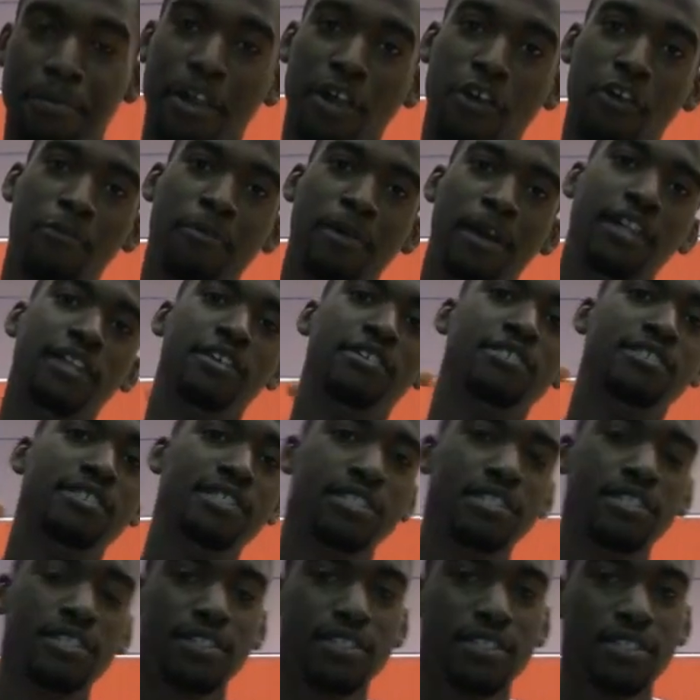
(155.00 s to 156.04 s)
Play with my little
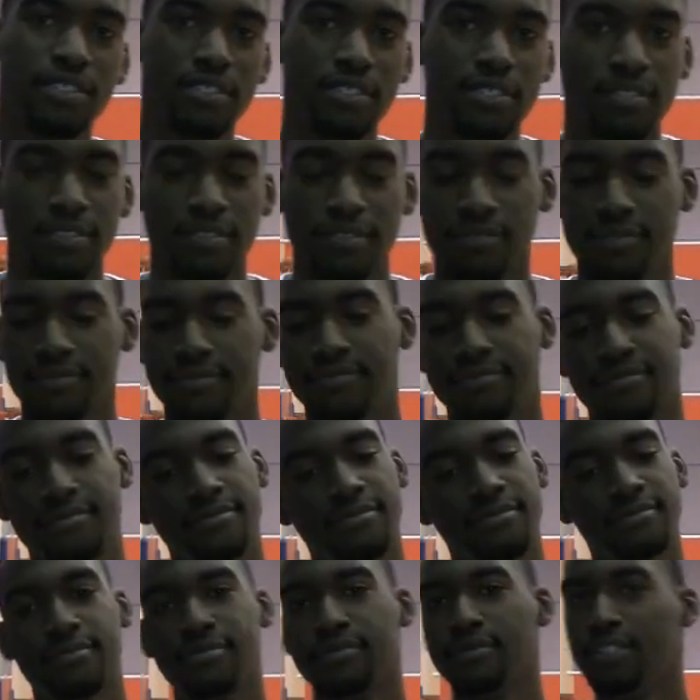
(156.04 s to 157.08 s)
sisters.
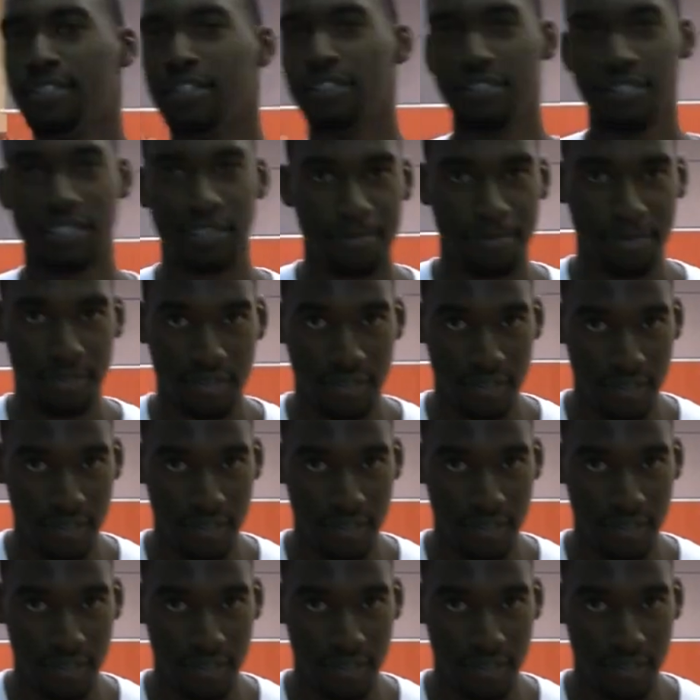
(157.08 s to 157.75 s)
You know, typical